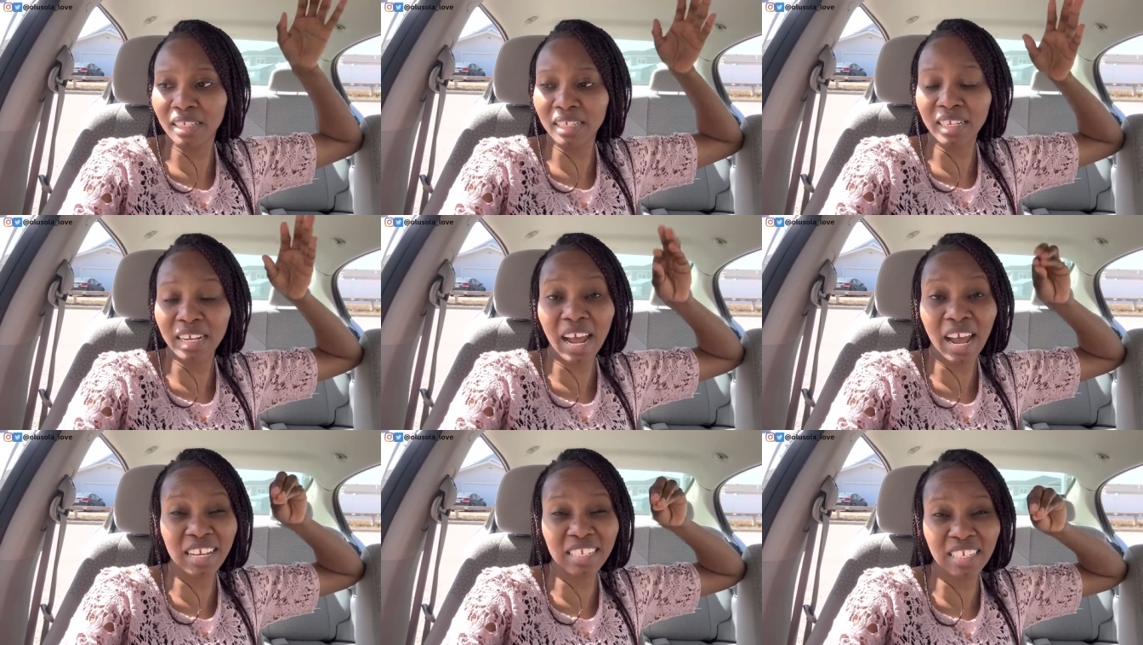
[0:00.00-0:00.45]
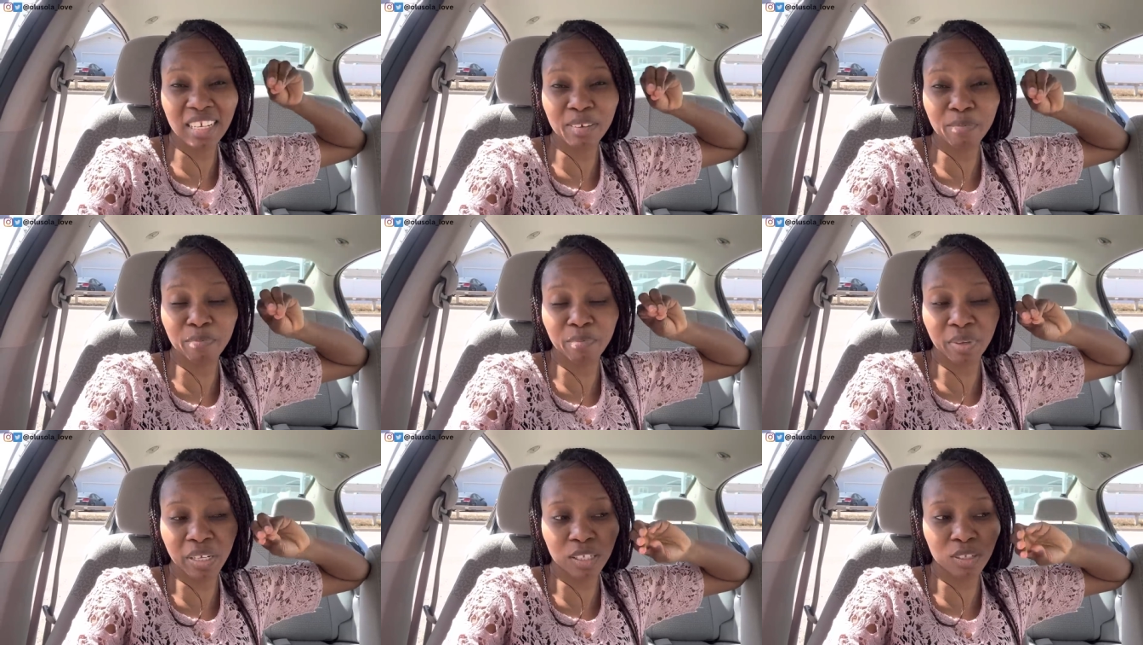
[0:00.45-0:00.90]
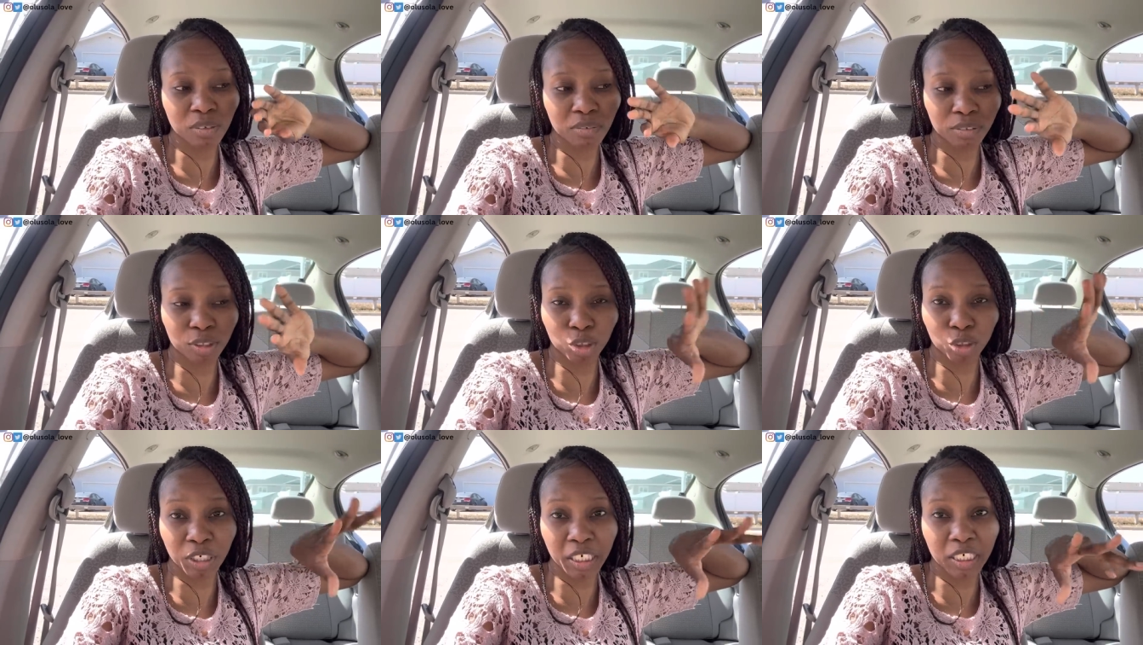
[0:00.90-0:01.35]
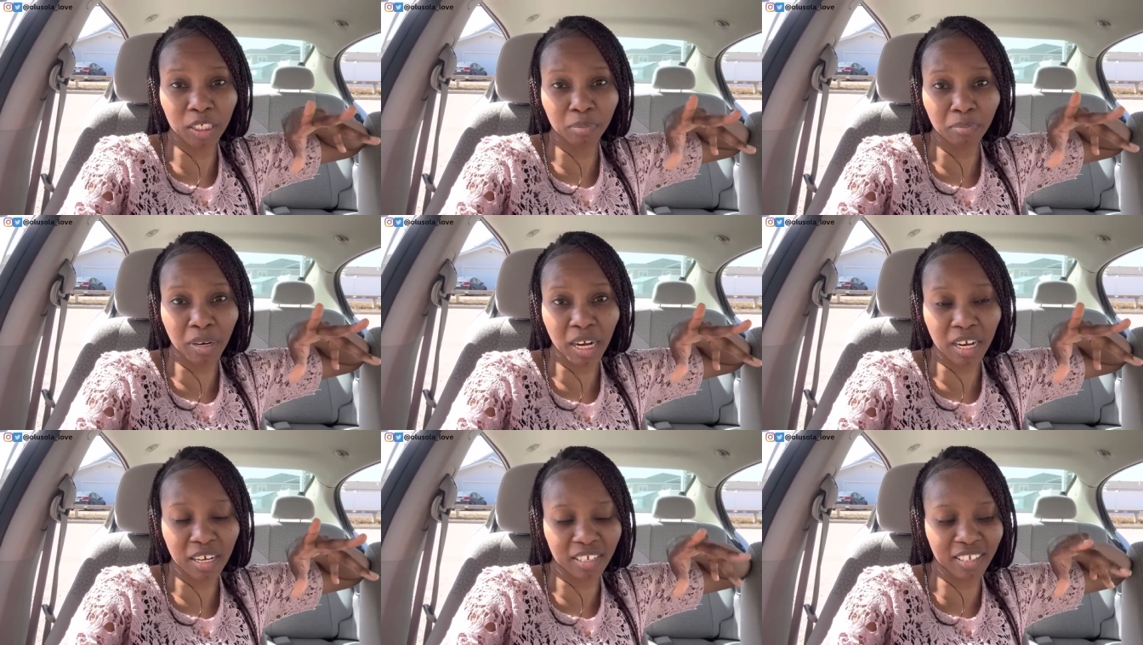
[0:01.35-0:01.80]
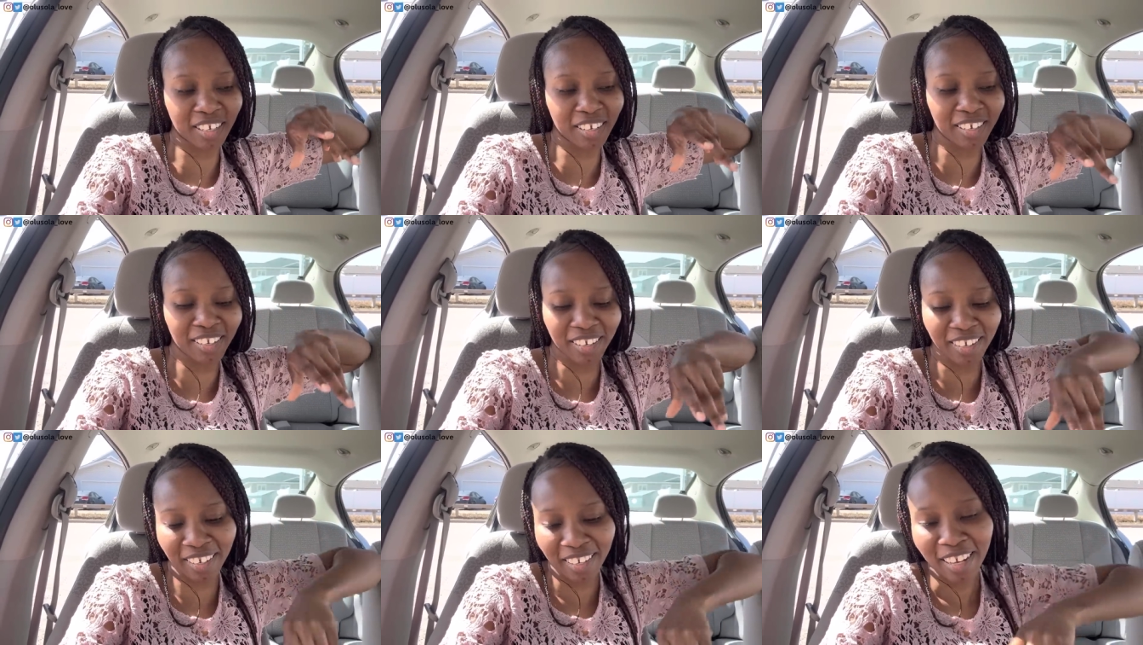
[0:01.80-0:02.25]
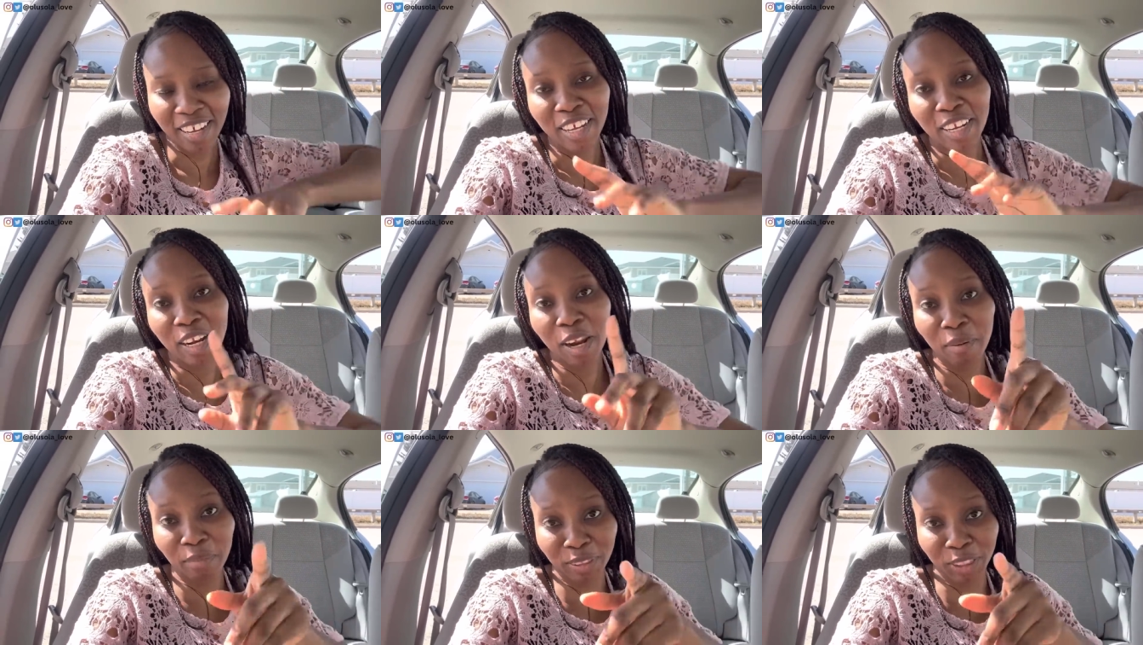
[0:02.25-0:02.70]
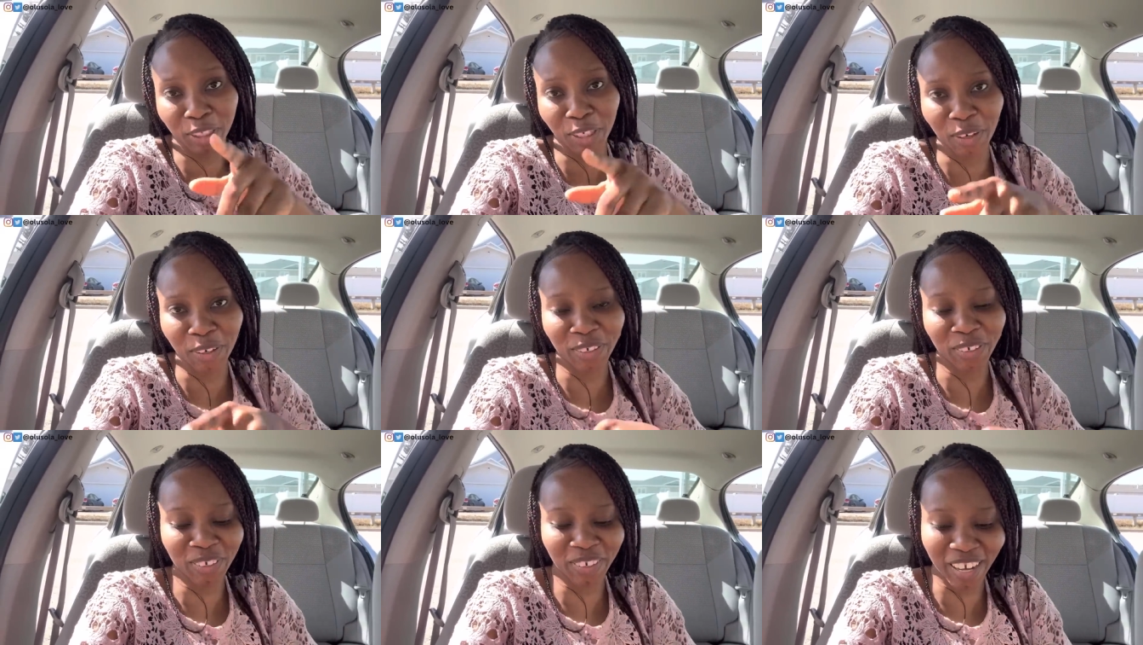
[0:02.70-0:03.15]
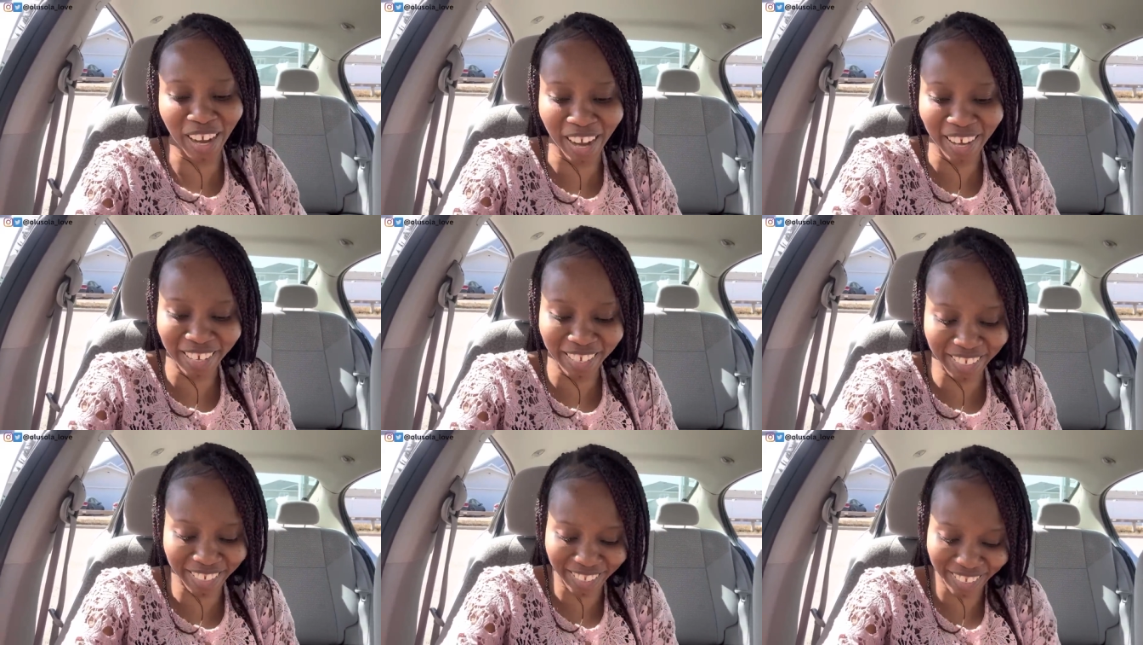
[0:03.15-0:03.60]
It has a bit of stretch marks. Let me show you guys.